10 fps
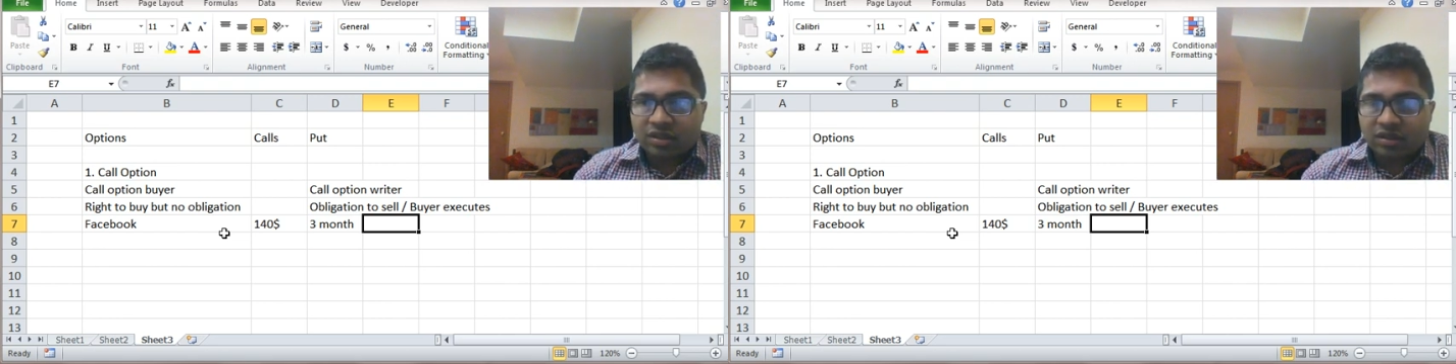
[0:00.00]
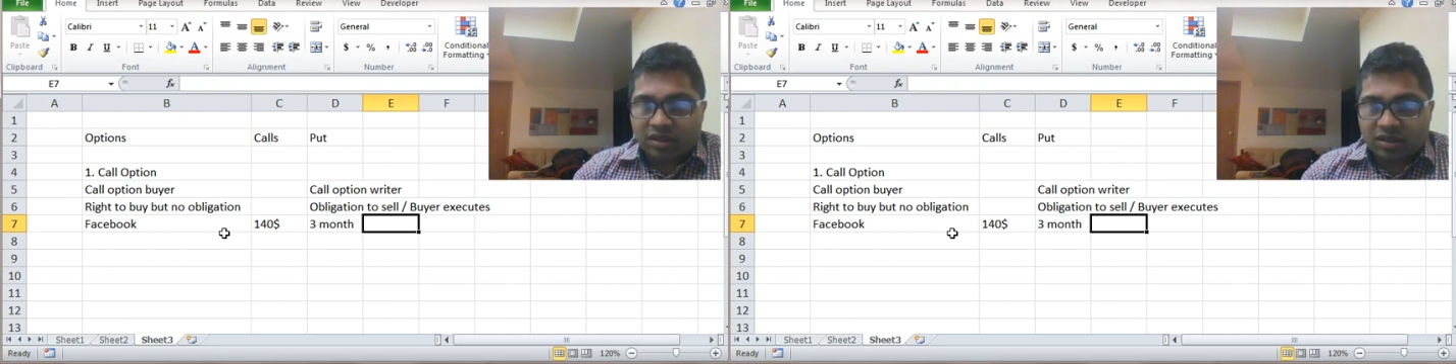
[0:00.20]

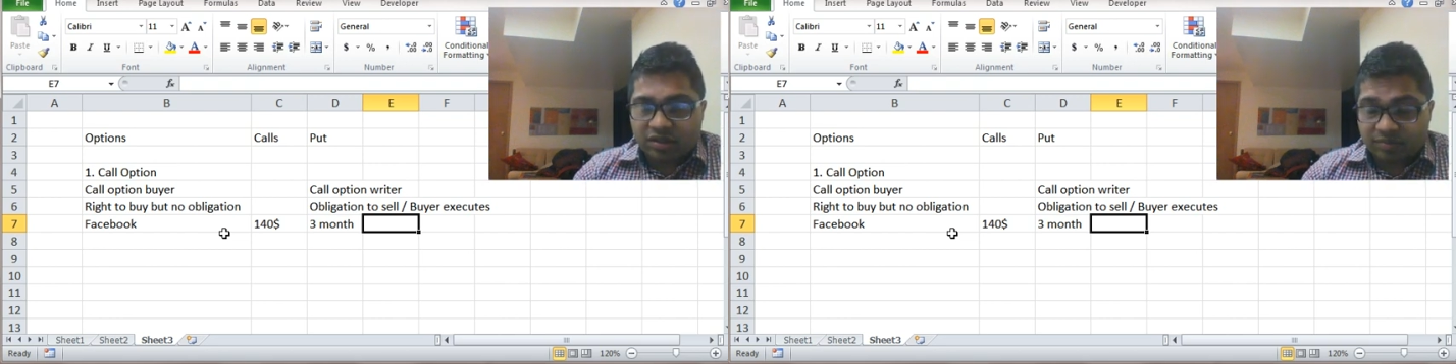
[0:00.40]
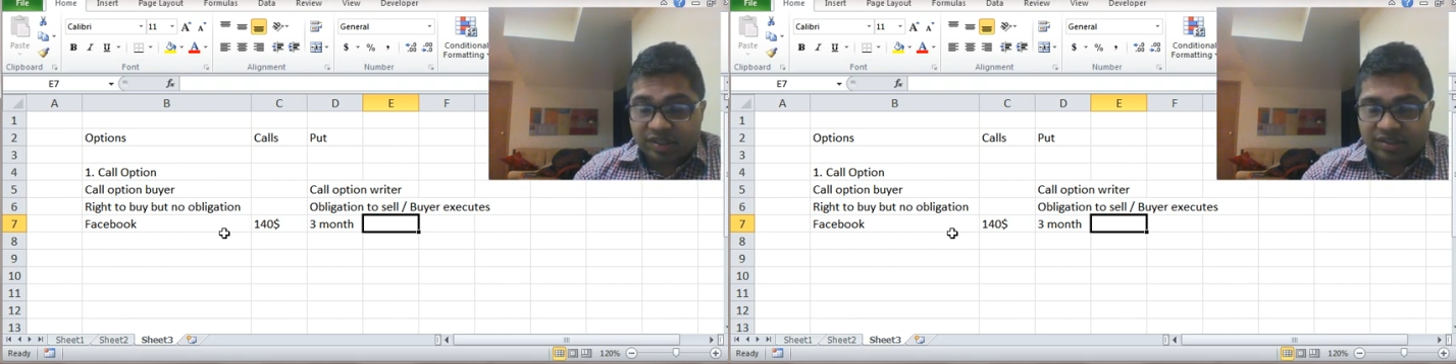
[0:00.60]

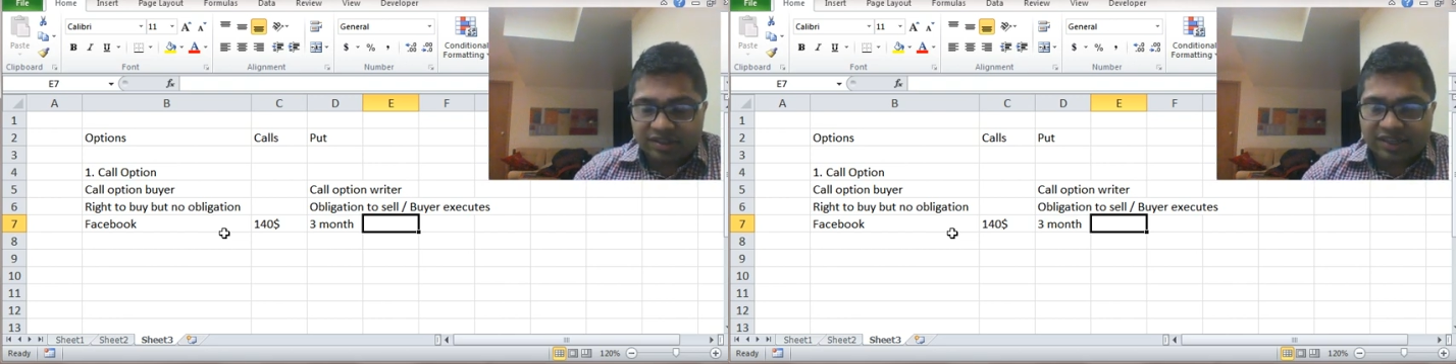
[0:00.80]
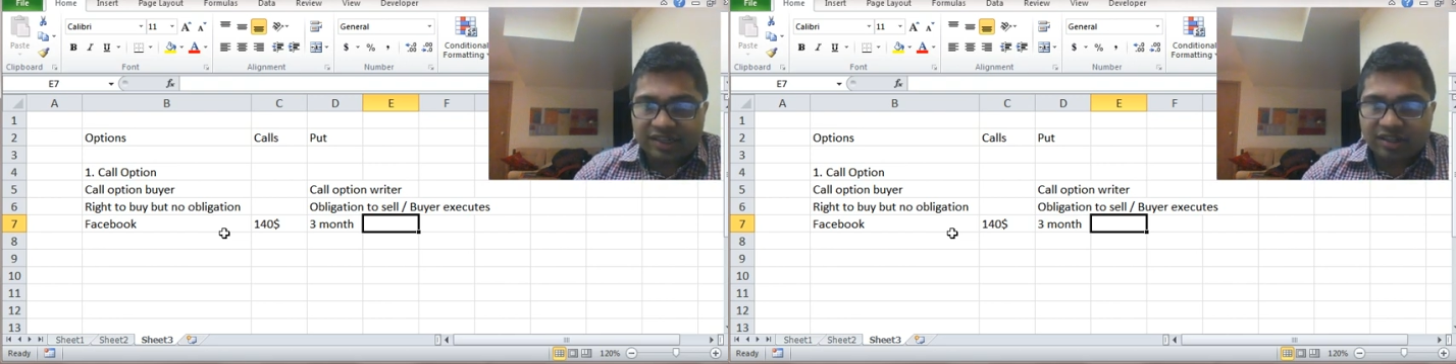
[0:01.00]

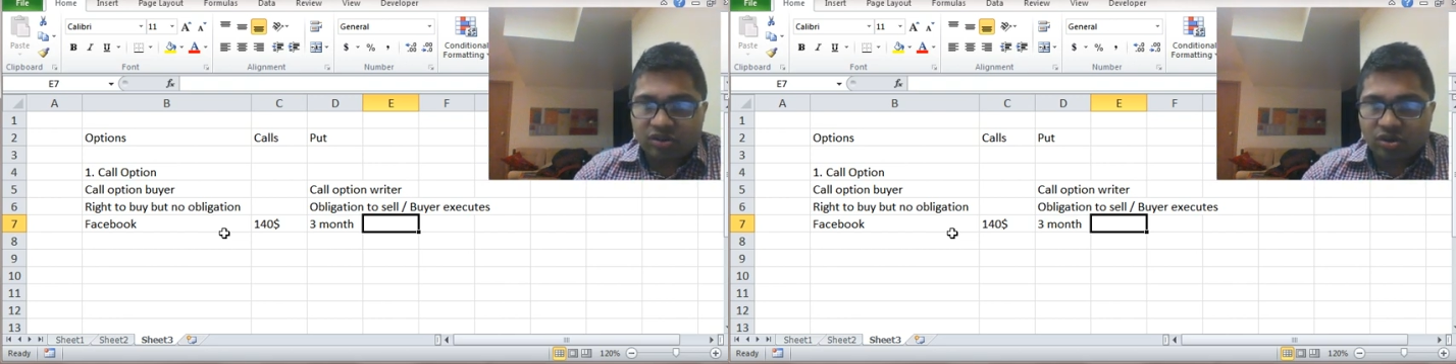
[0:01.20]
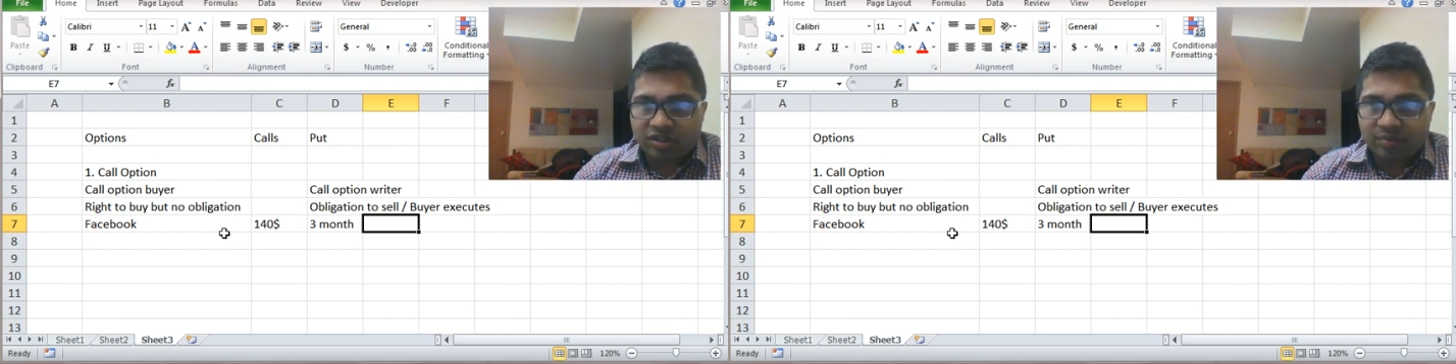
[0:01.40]
traded in
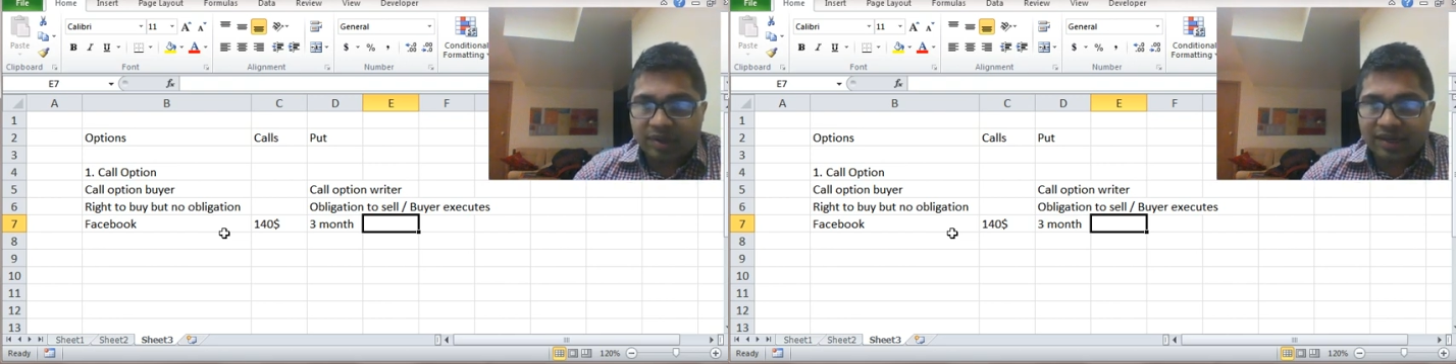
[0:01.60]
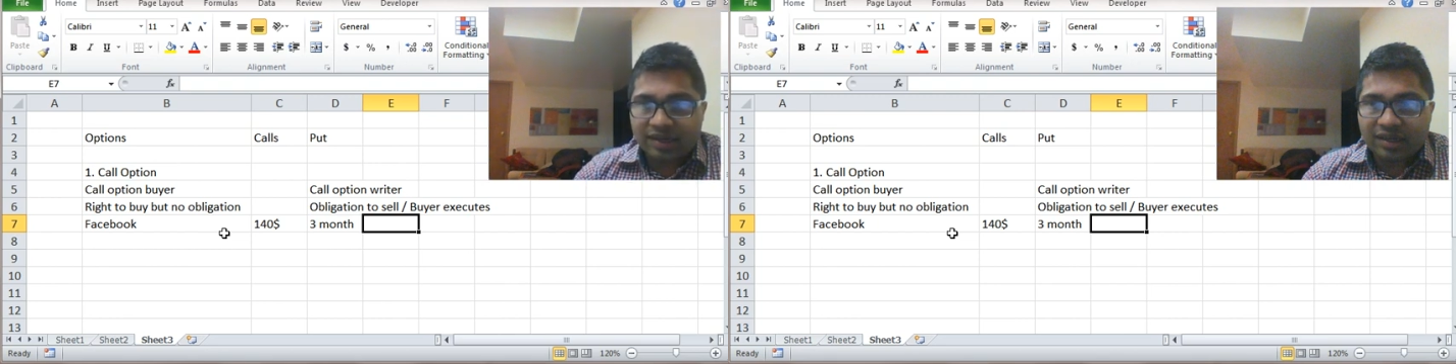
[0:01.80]
North
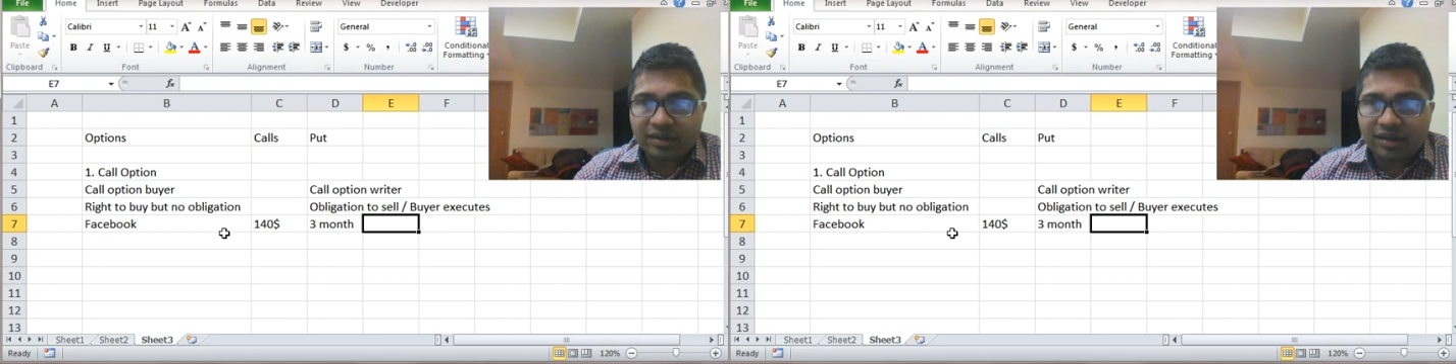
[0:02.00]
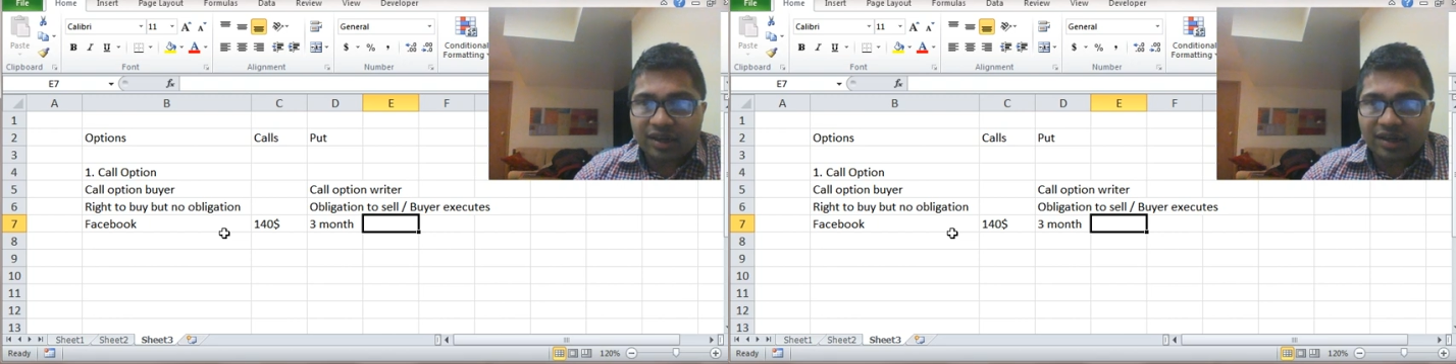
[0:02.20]

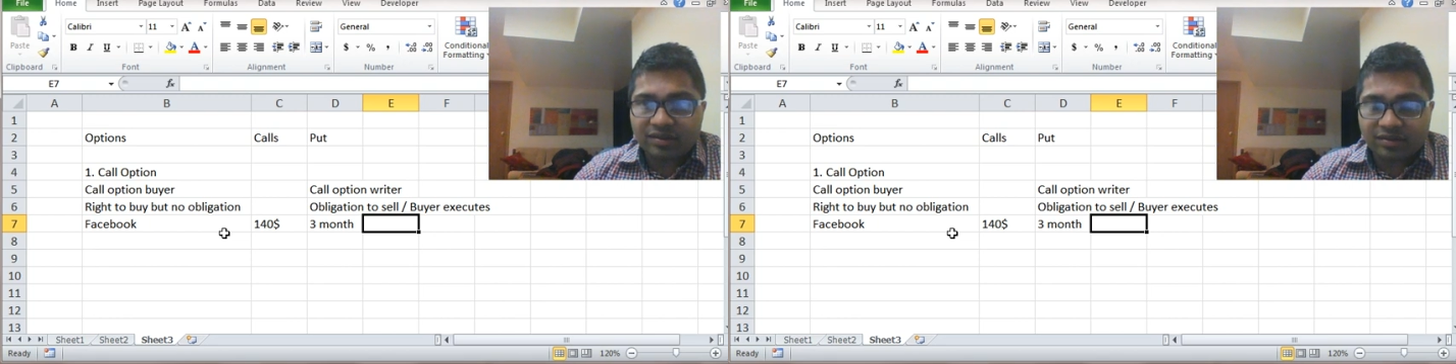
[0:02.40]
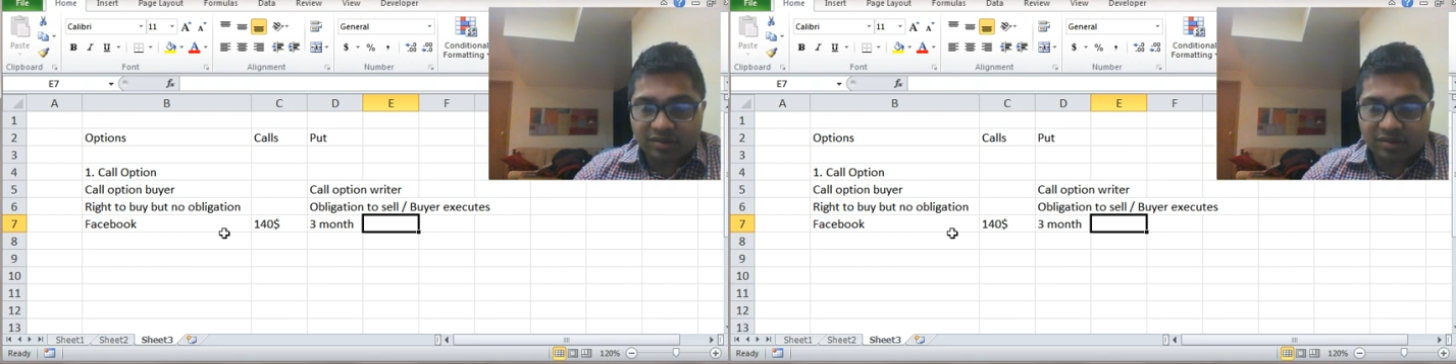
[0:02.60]
America are